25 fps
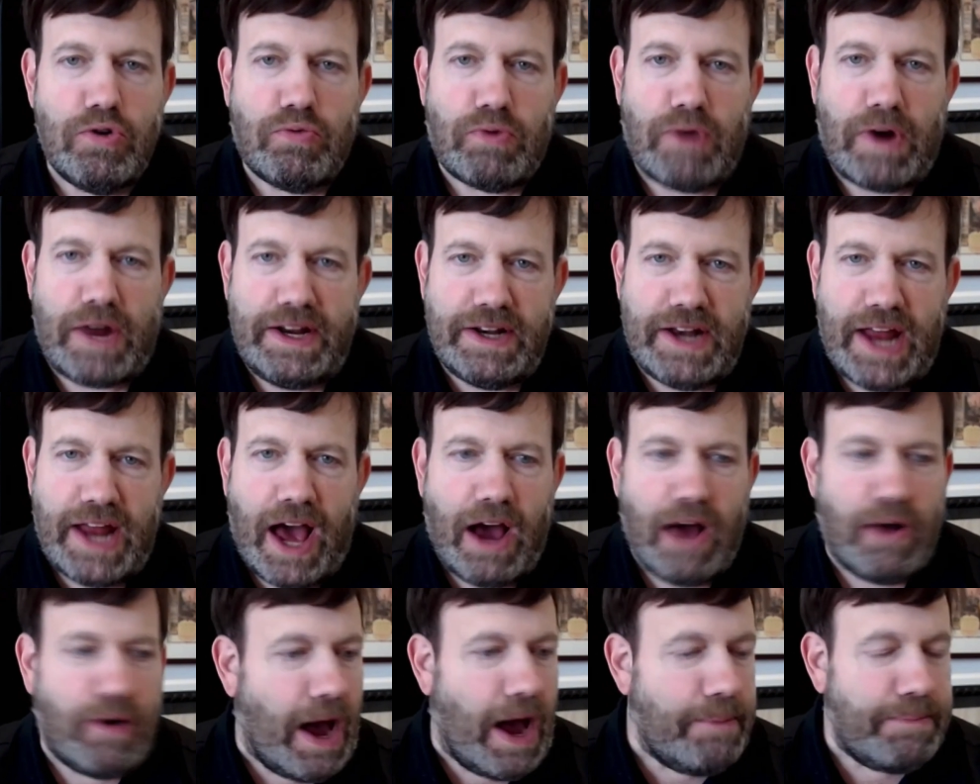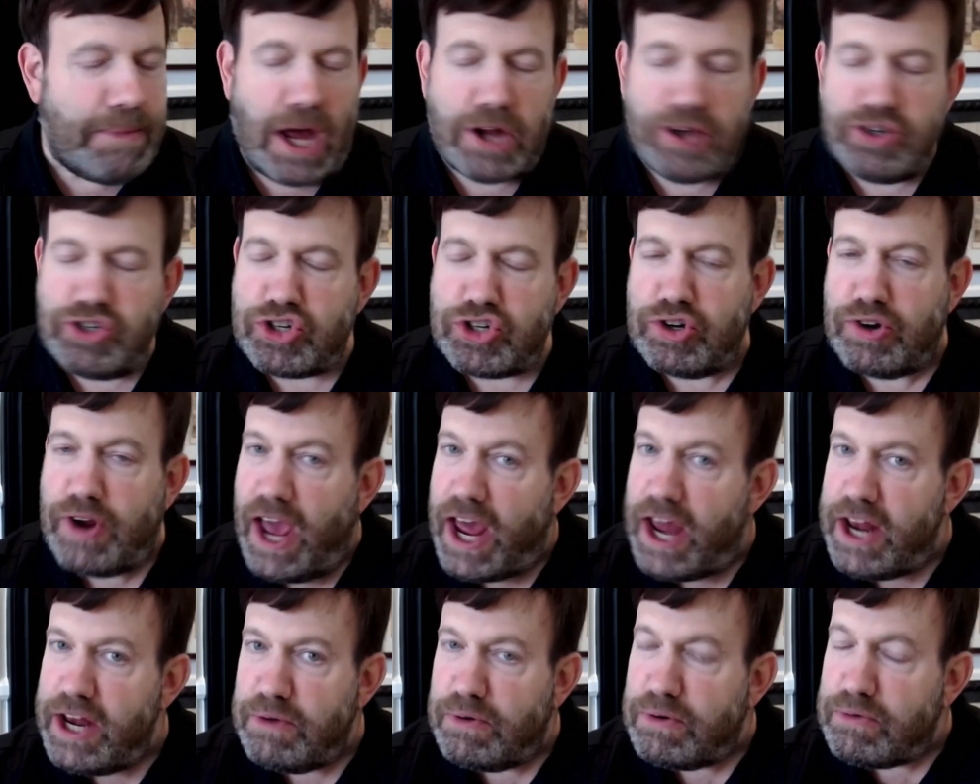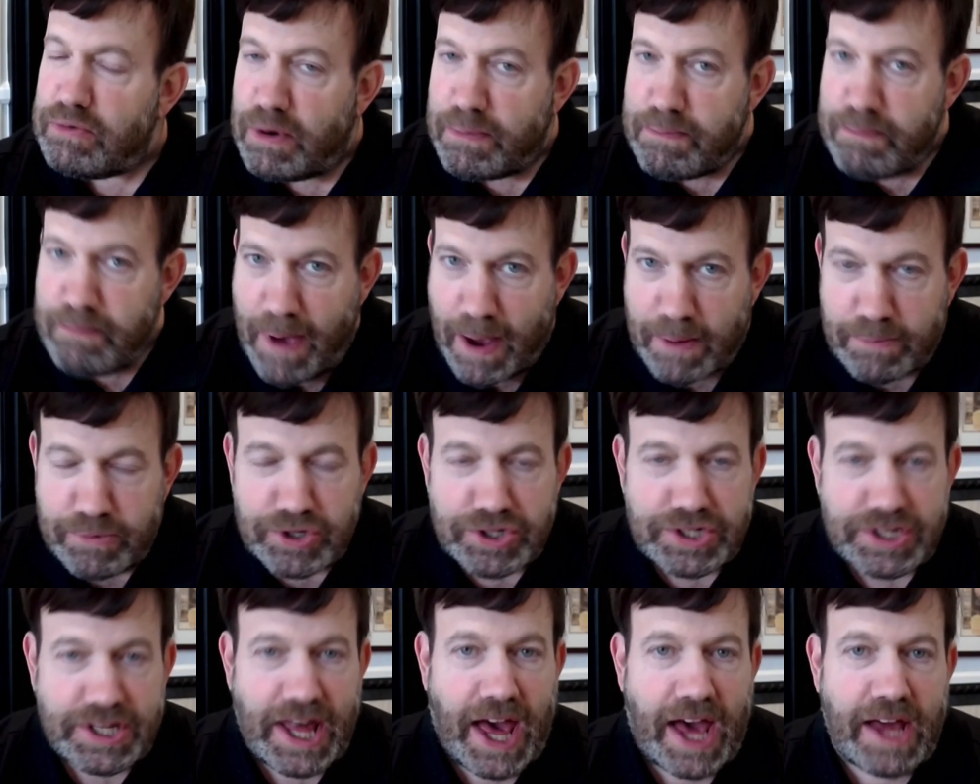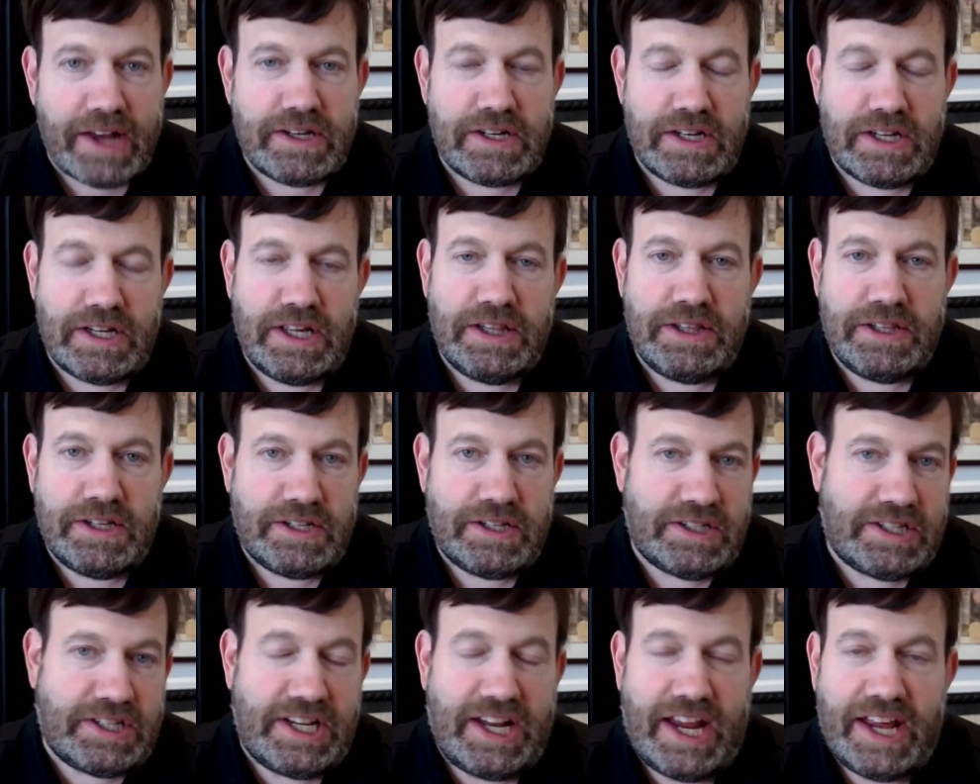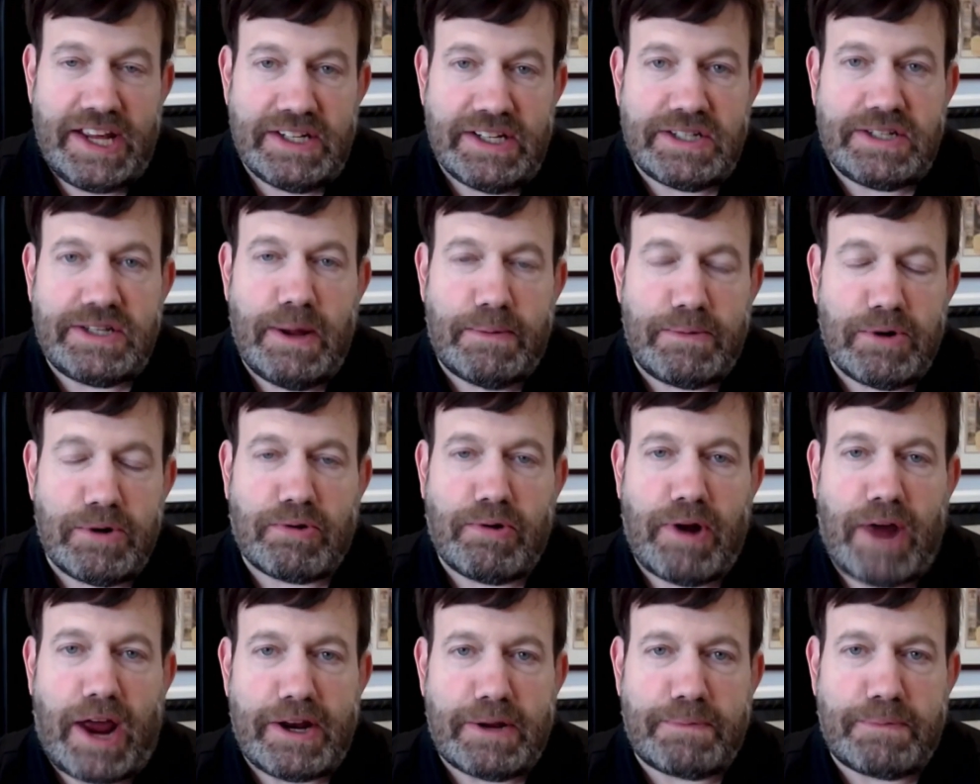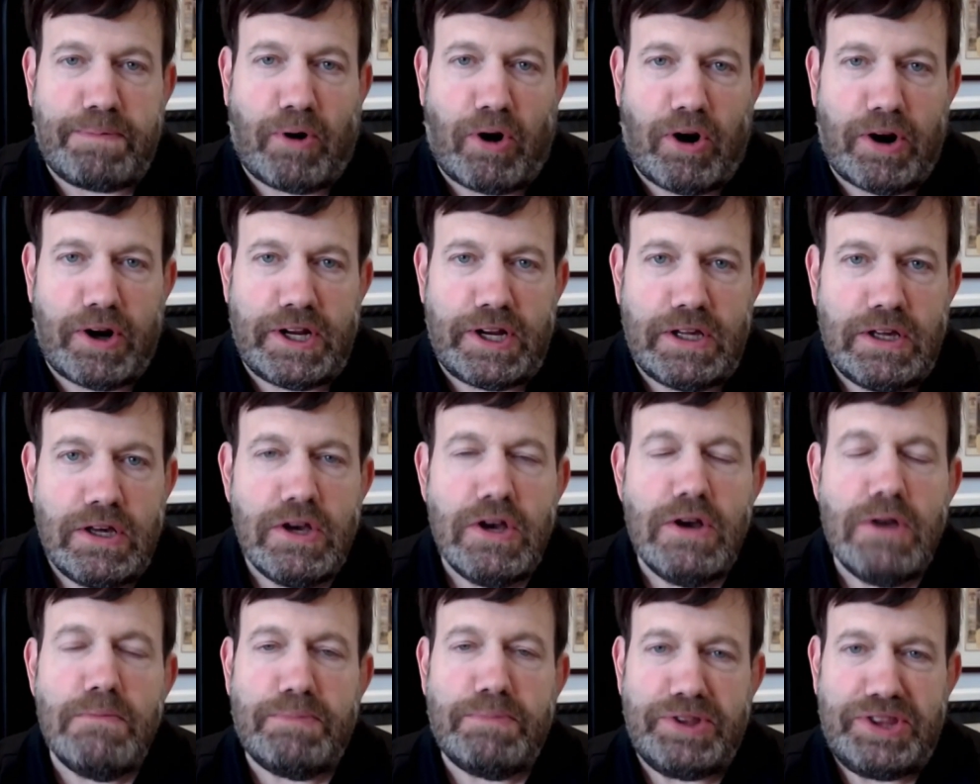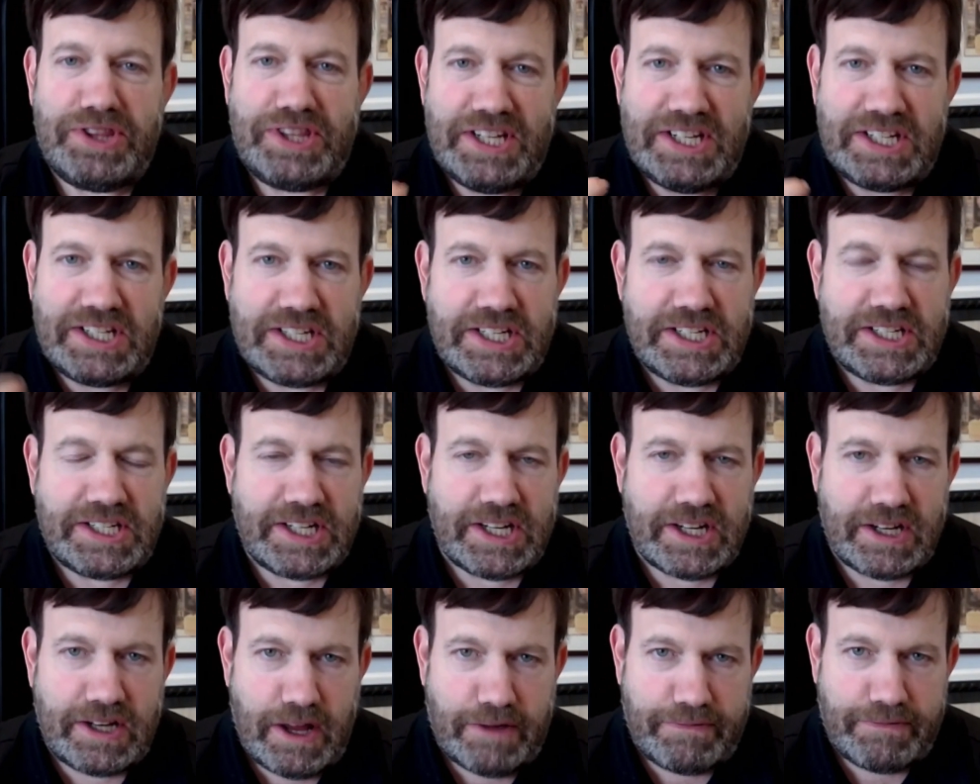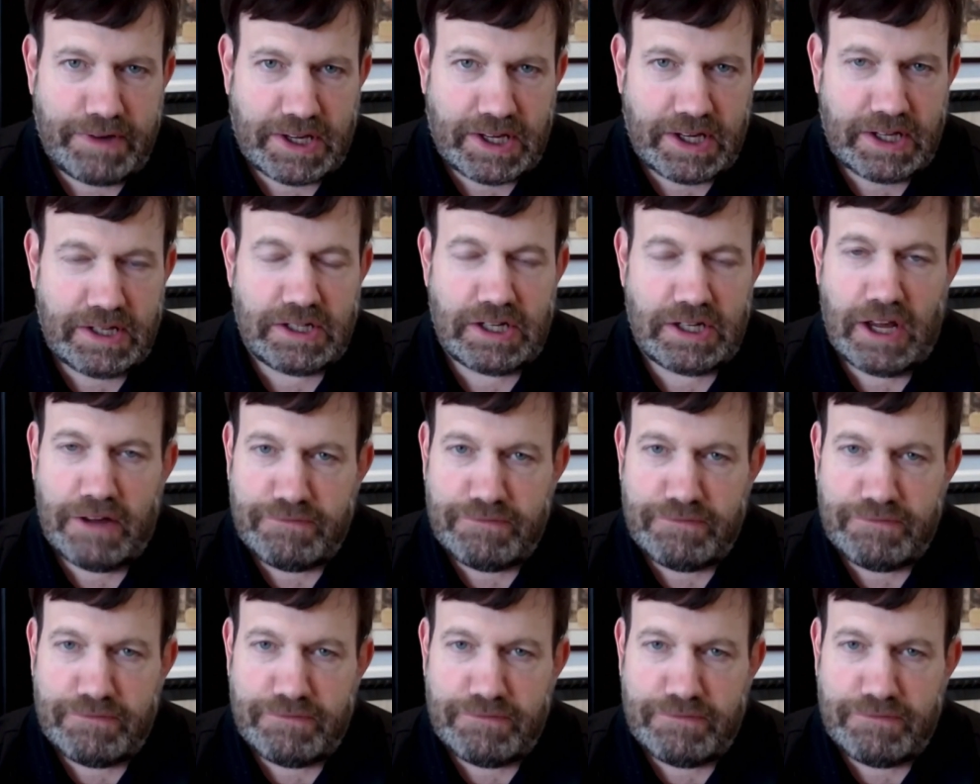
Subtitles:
Right now, I'm not sure anyone remembers that in today's Democratic Party, but this is significant.